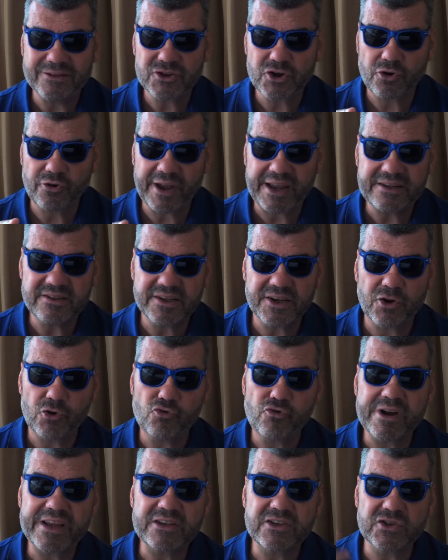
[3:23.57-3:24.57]
and creating a
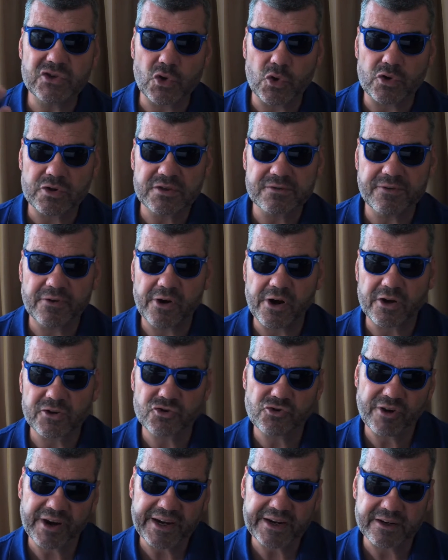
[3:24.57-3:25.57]
resource for our
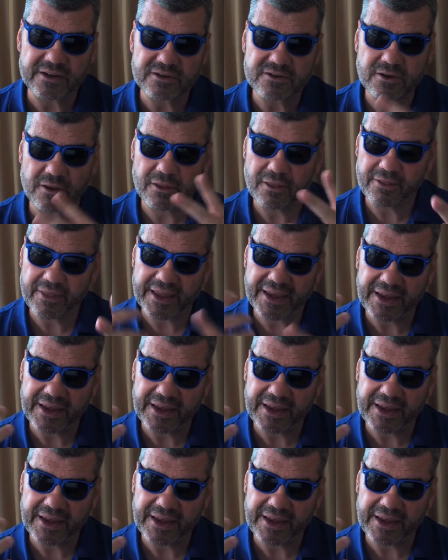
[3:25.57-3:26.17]
trainers so that